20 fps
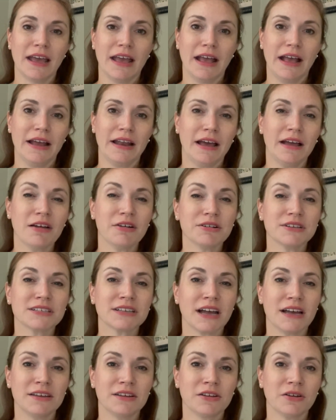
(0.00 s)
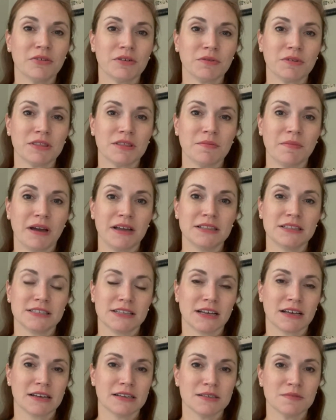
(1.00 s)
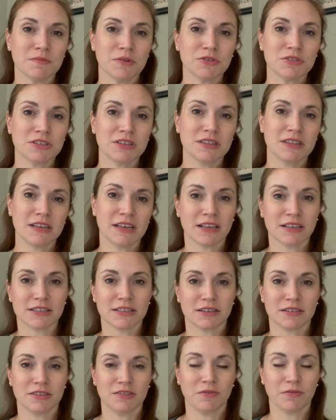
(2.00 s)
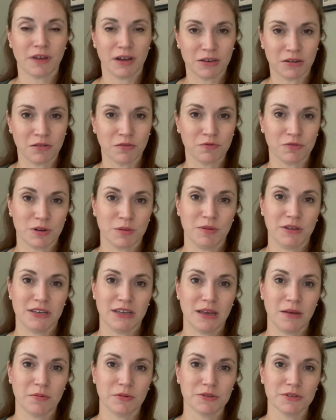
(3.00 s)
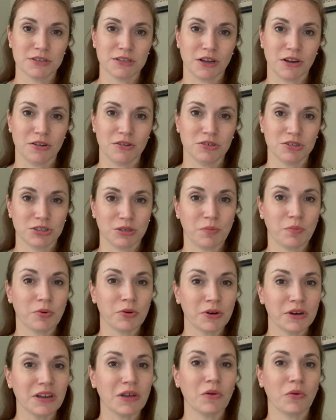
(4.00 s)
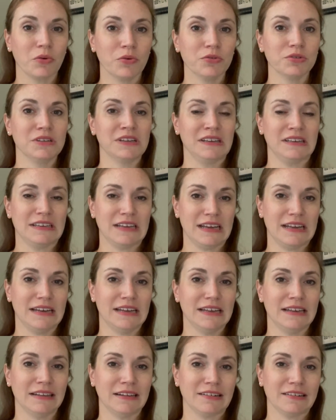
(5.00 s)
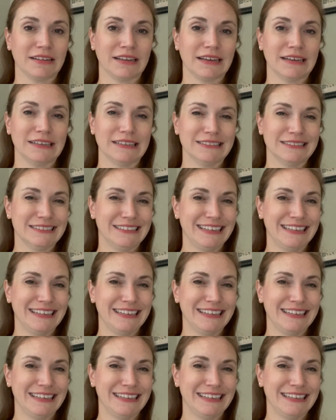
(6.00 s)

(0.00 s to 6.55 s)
And I always kind of go in with the mindset, because most of the things you find on freebie tables are usually pretty old and dated, and you're like,